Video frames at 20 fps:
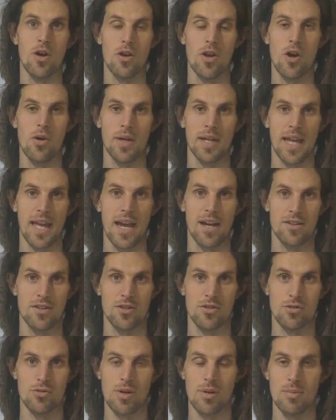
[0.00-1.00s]
knowing how to
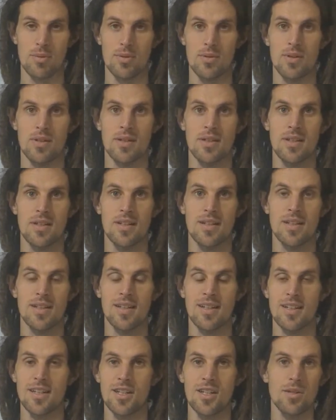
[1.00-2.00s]
dribble.
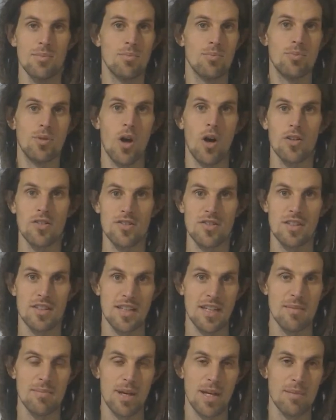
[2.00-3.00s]
You'd
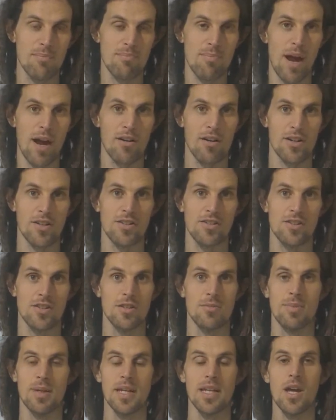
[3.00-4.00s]
constantly be embarrassed,
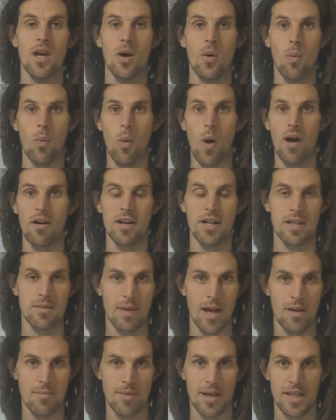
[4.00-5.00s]
you'd be worried
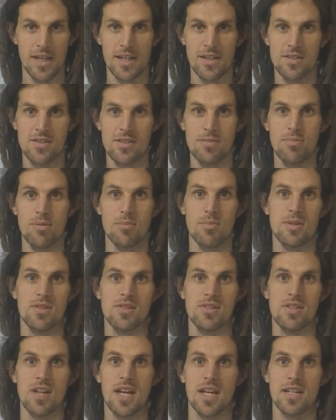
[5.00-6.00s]
about making simple
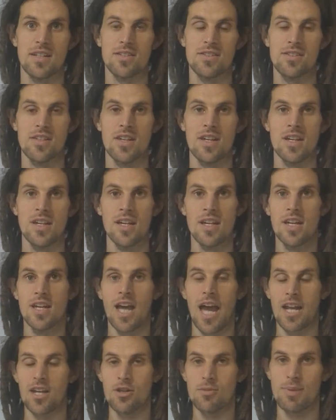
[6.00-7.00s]
mistakes,
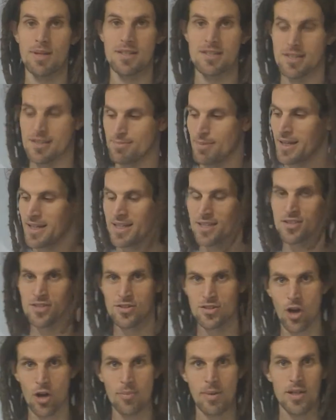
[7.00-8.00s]
and you'd be spending
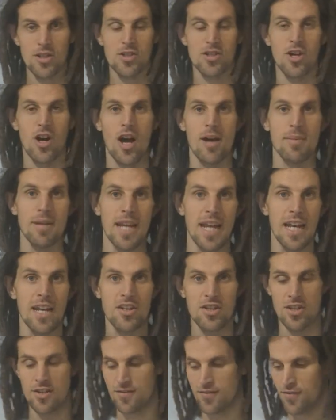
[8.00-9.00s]
so much time and
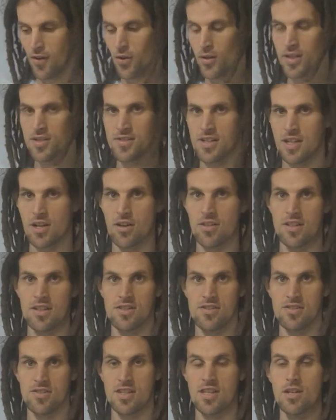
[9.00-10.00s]
energy focusing on
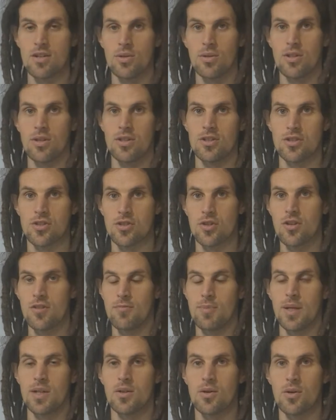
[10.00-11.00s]
this skill that should have
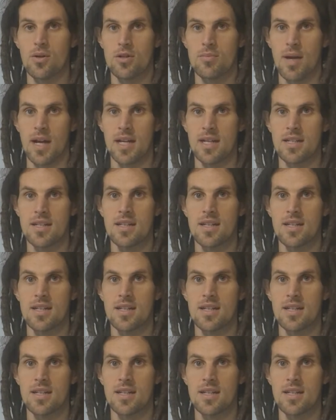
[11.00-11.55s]
been automated